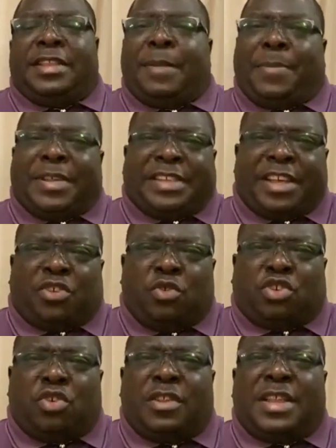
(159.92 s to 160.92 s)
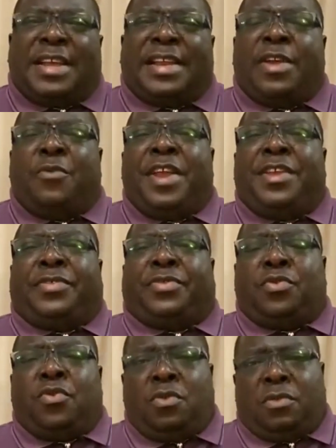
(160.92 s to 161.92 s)
The persecution that I went
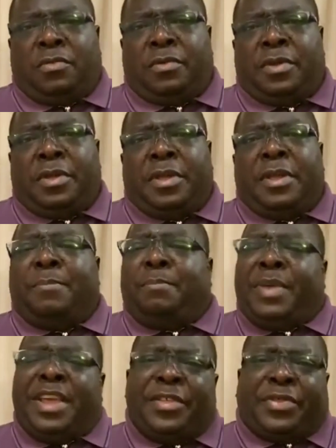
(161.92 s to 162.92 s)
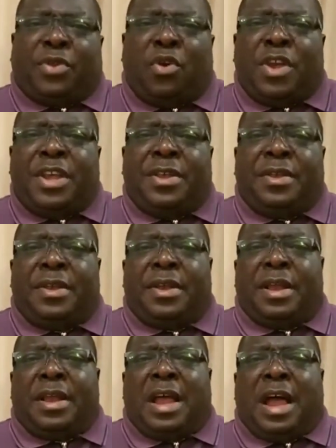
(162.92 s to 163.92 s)
through, being thrown
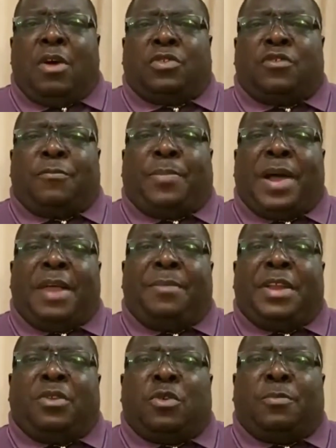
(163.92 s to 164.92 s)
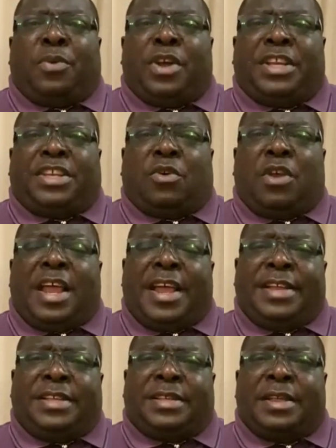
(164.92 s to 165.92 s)
out of parliament on political
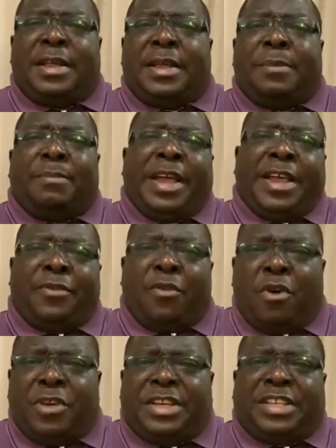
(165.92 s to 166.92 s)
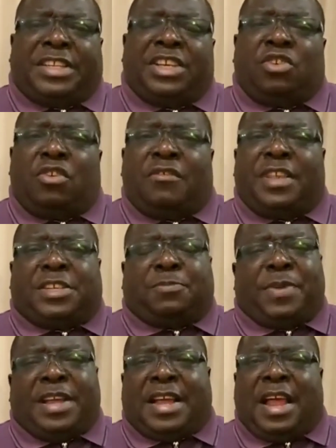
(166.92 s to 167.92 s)
lines by a wrong decision of the
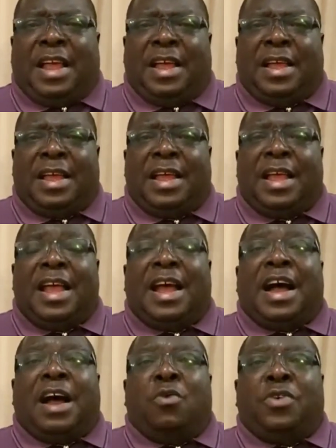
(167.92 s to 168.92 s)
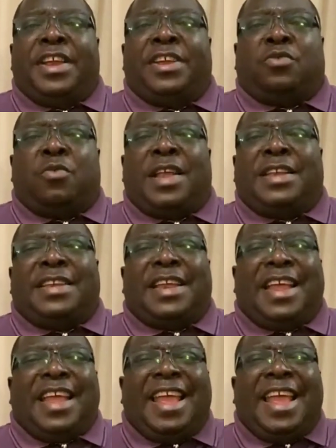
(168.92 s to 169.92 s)
Speaker, I wouldn't want
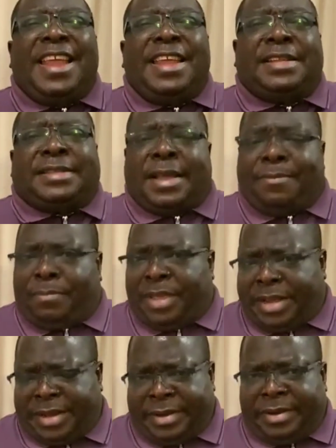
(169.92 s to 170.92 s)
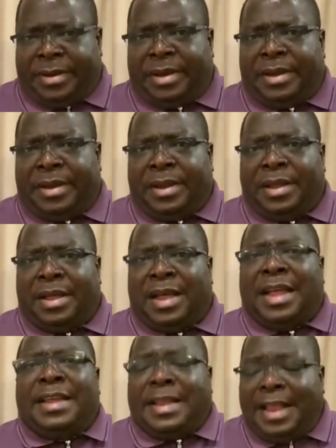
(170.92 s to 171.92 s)
any Zambian
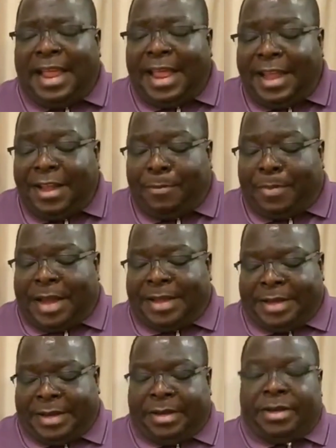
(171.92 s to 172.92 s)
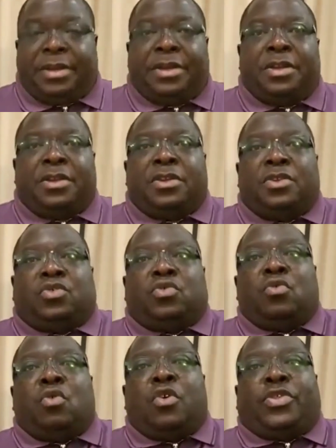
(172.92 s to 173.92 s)
and anybody
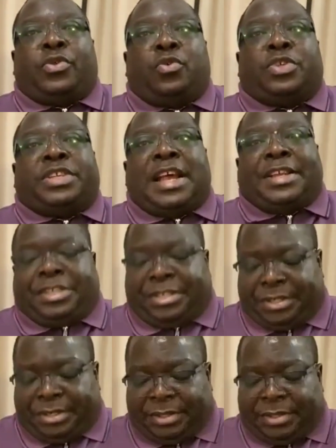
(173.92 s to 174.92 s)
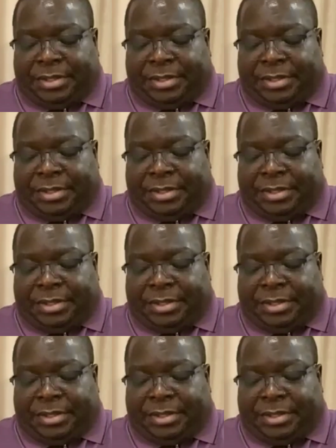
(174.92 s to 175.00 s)
to go through such.